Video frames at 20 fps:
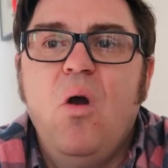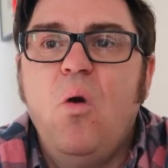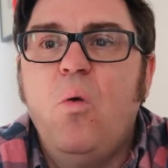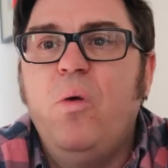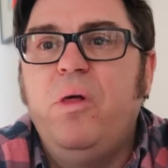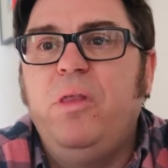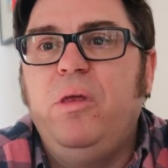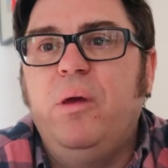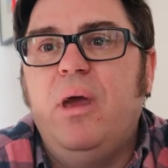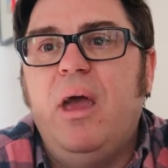
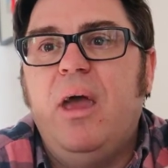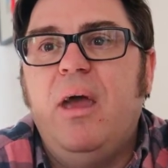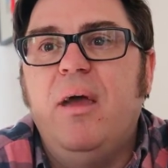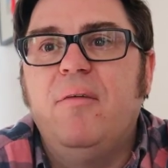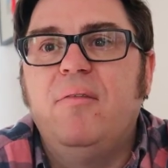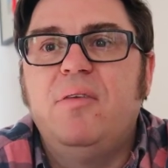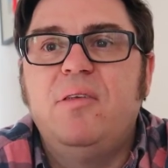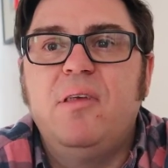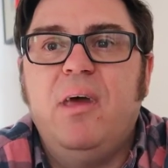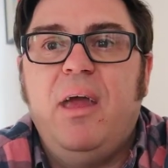whether you
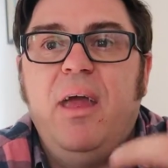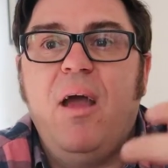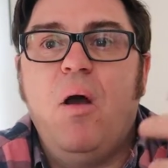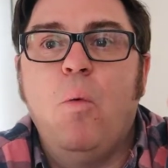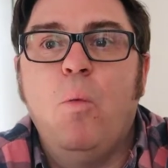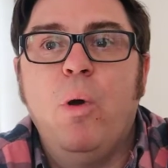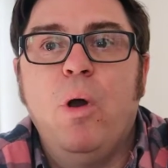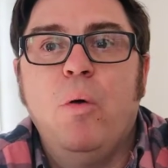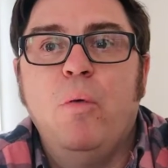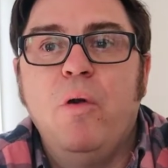have, say, a
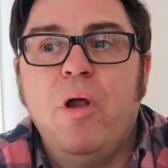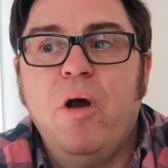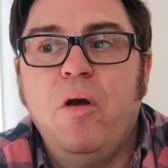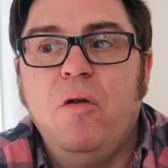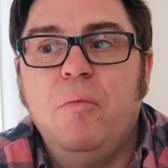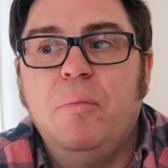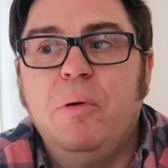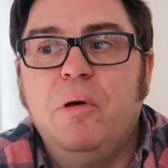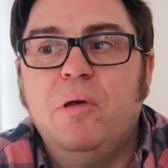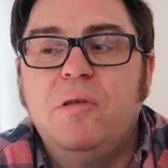
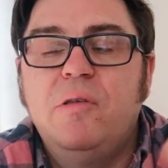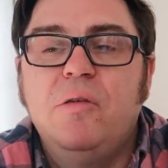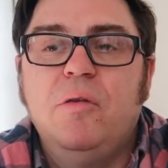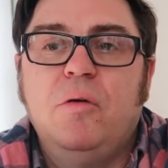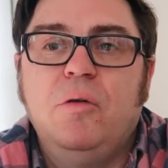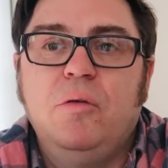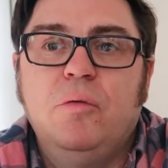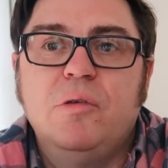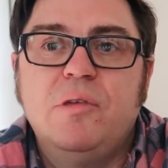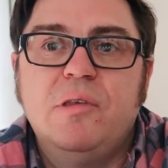well-known person
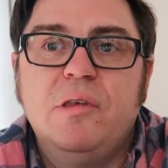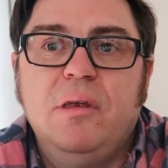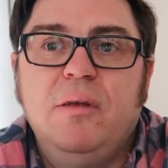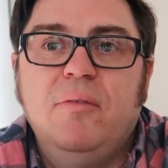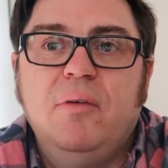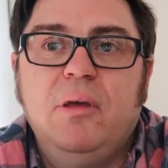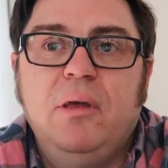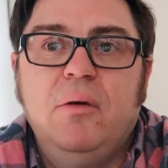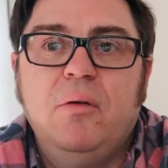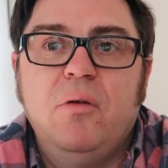on your
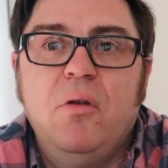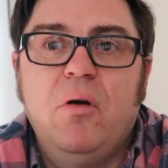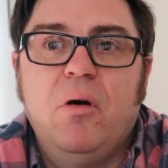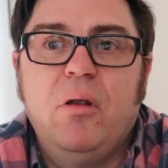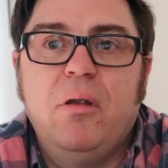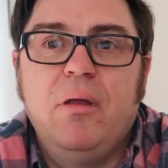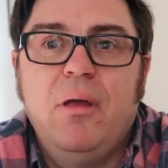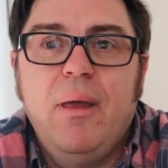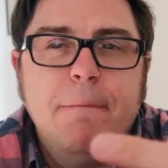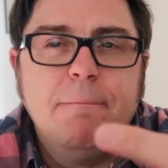CV or
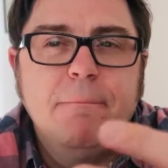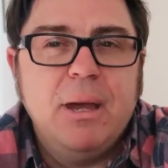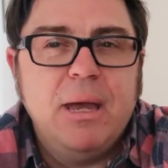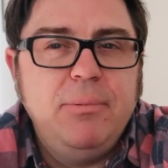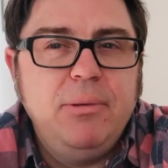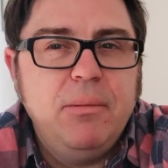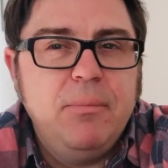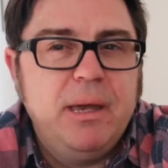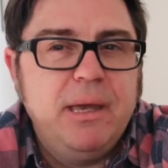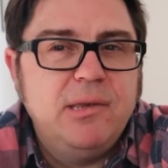not.
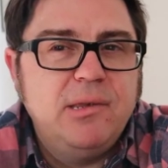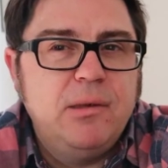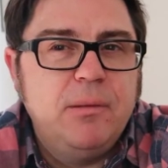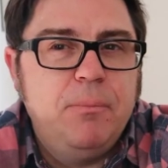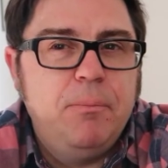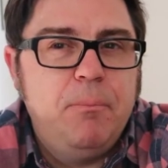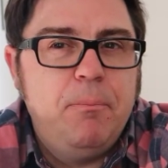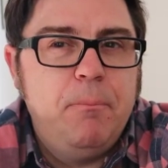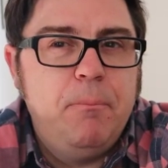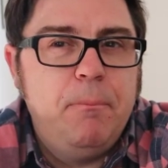Maybe it makes a
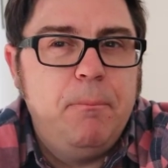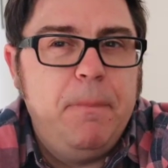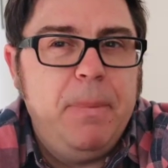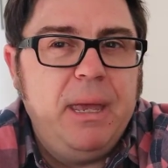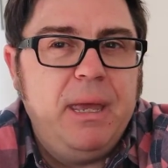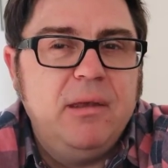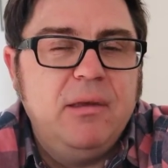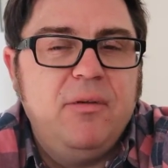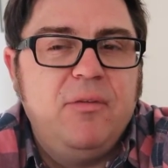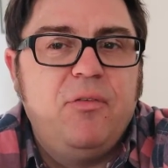
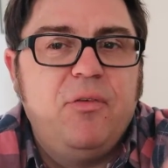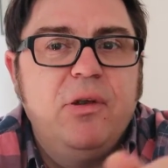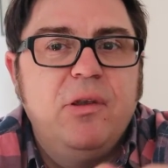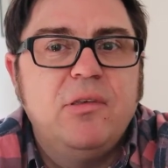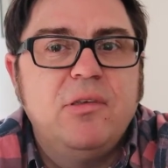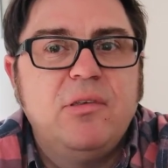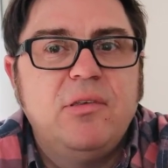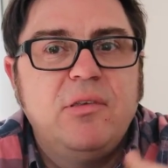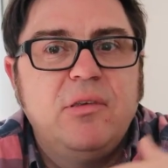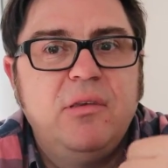bigger
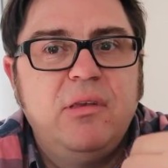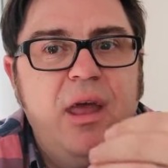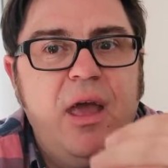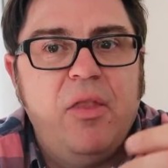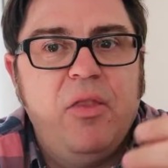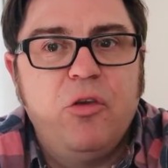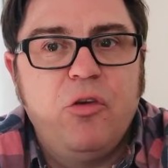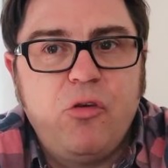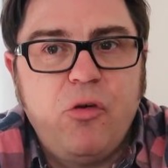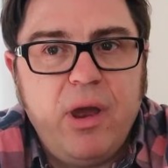difference
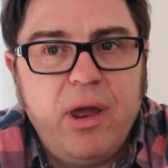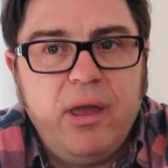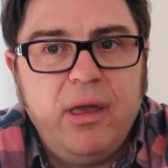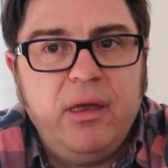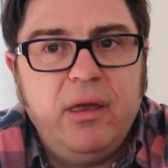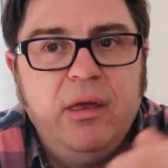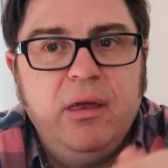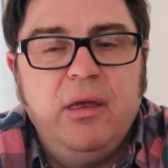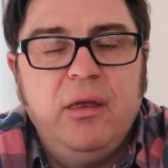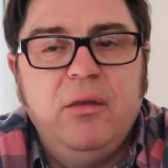down the
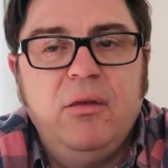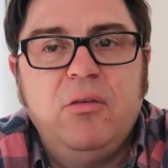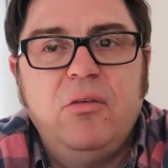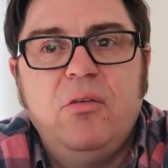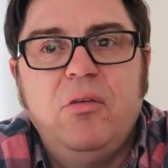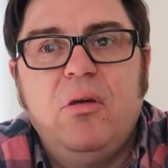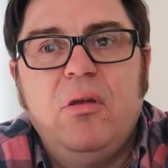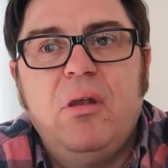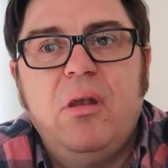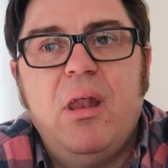track in
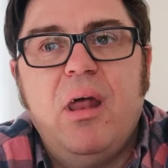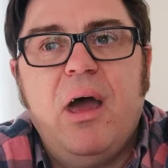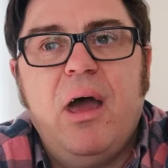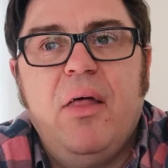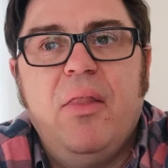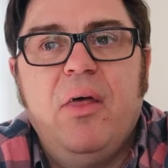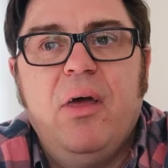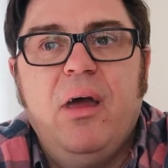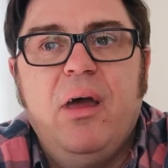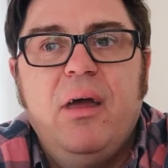certain
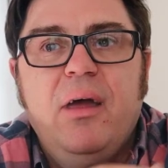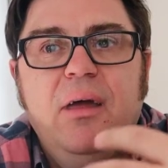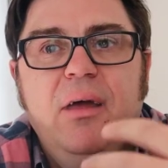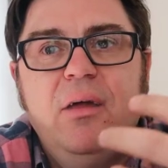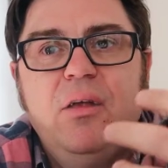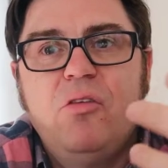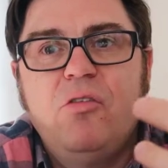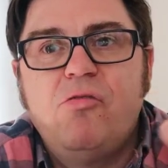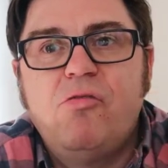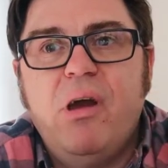other
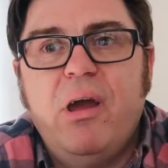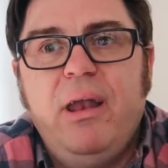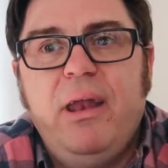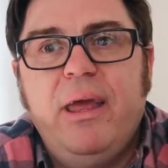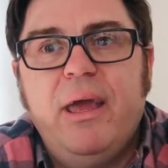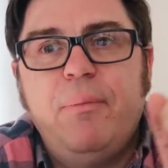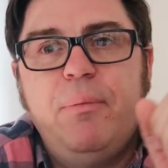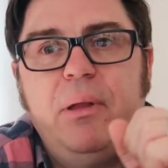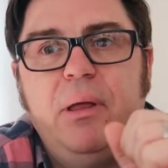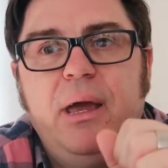
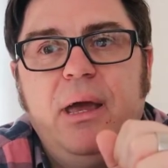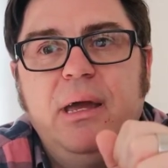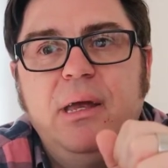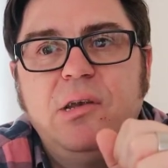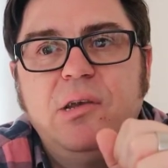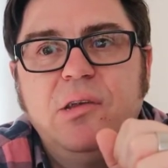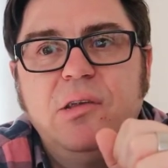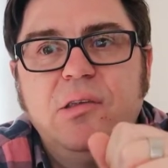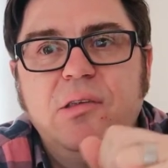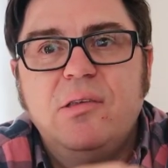training
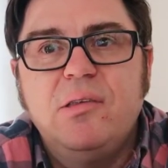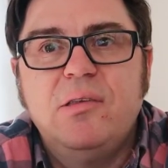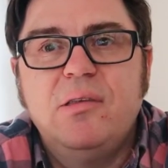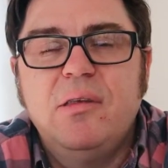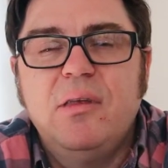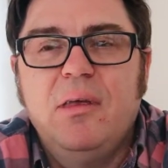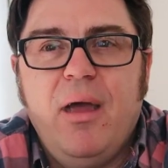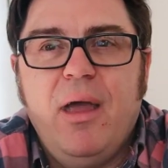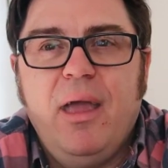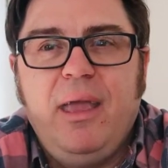
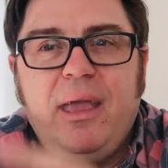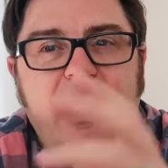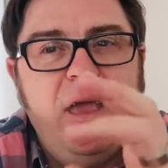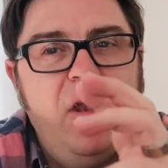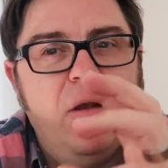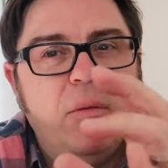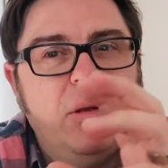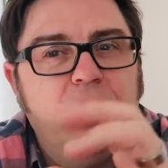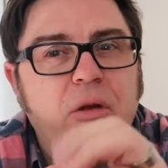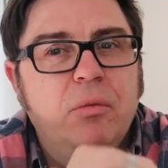applications.
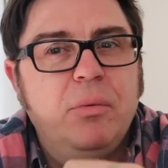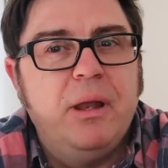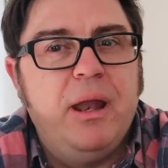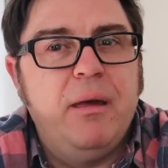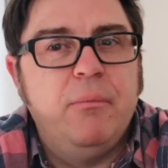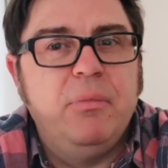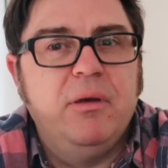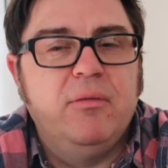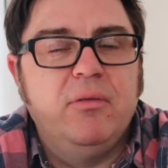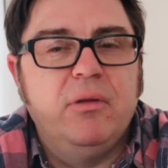Again, I'm a little bit
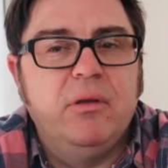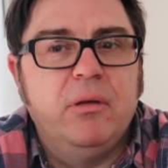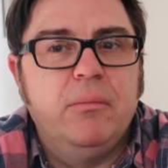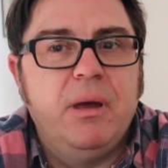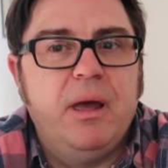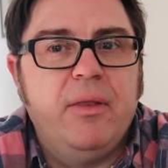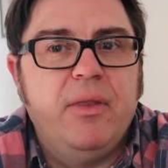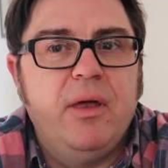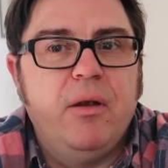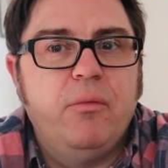ambivalent
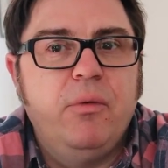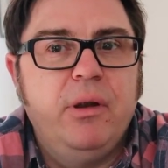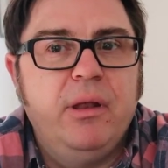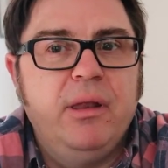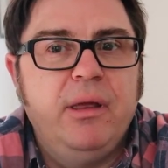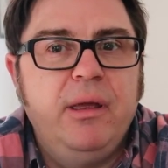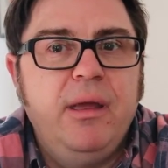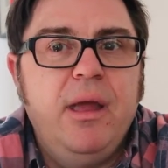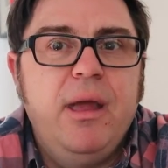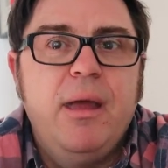about that
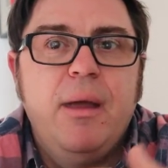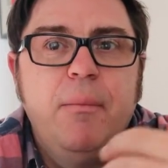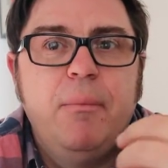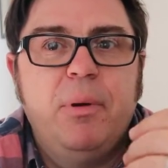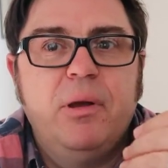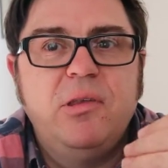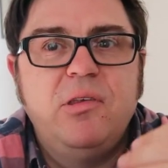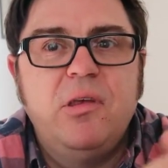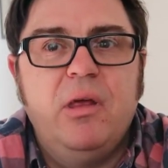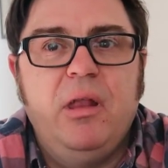really,
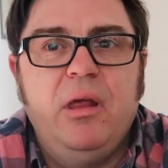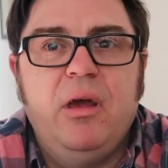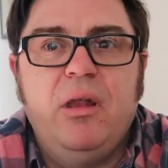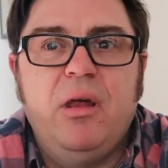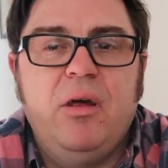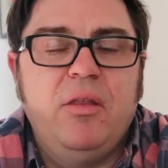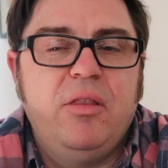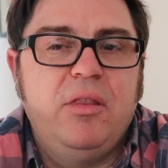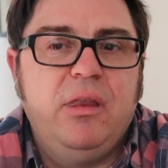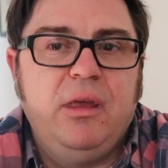but certainly I
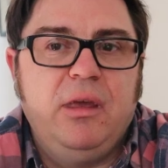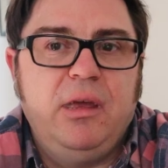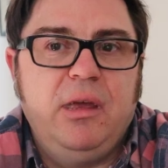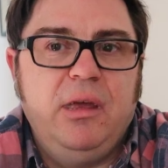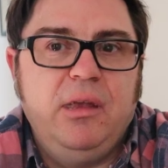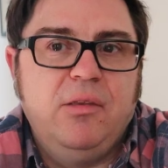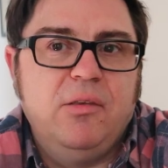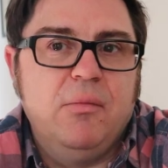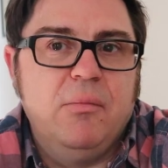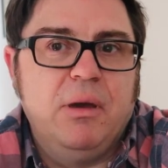don't
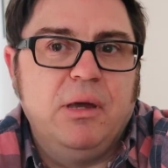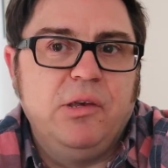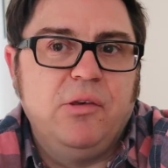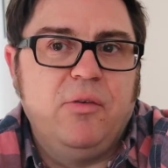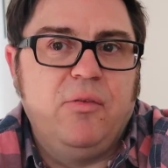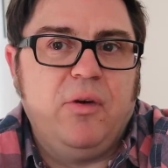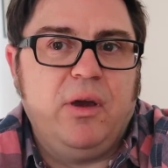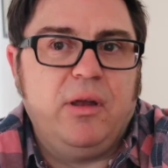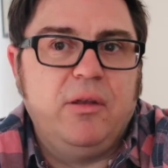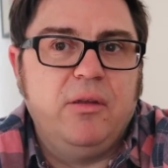think it's a major
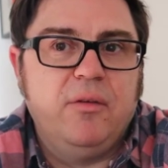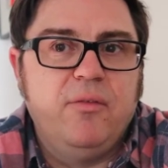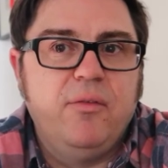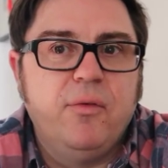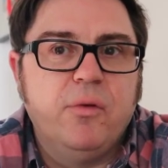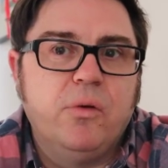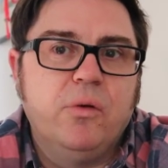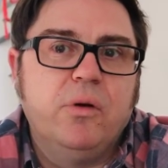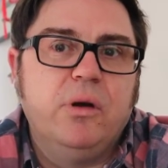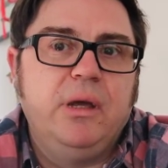factor
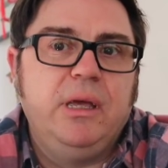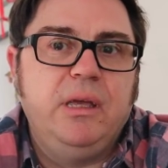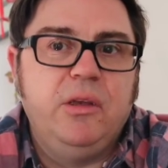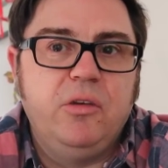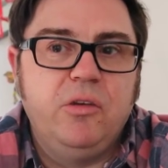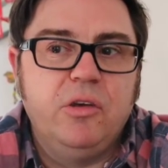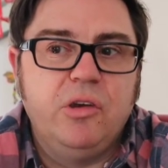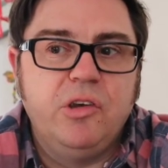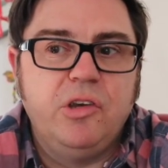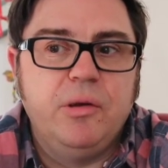for
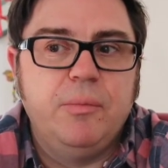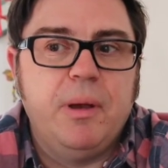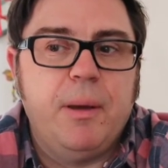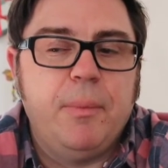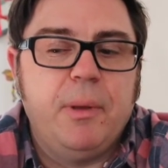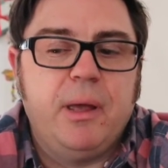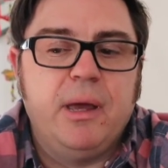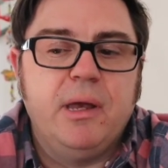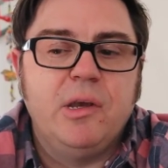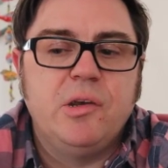internship
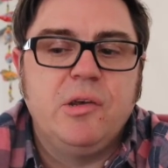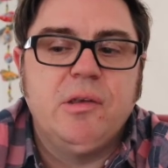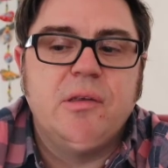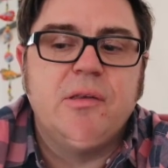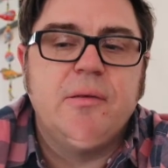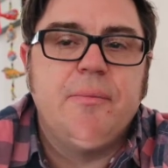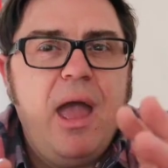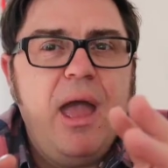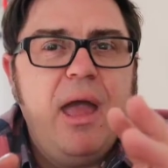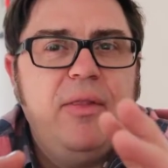
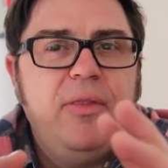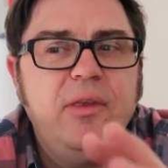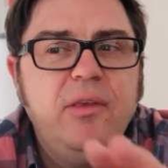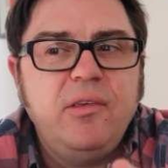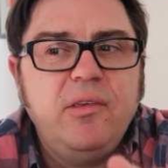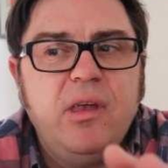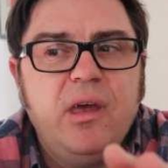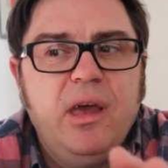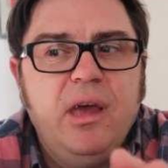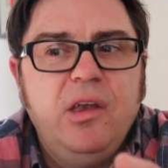applications. At
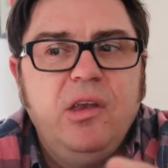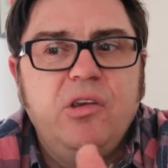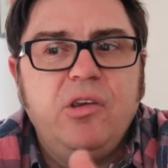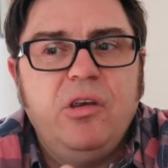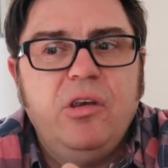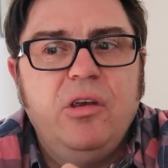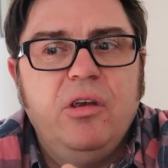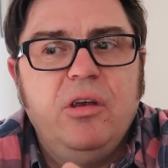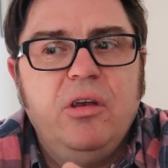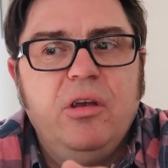this stage,
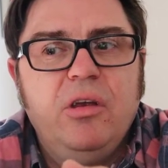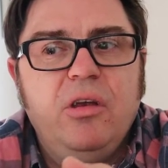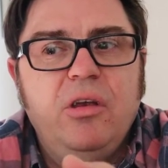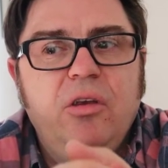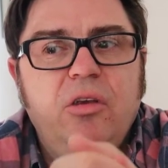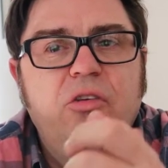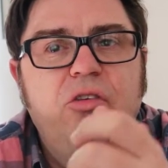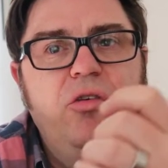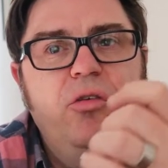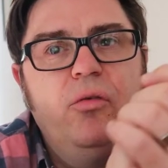
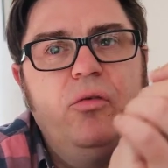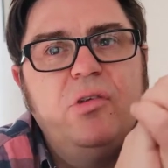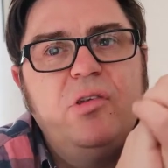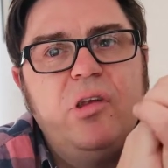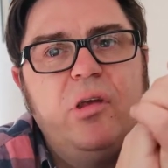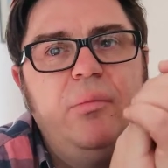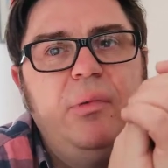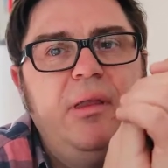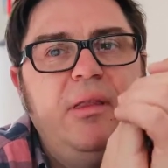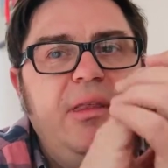you should
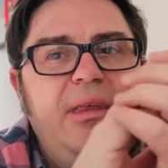also be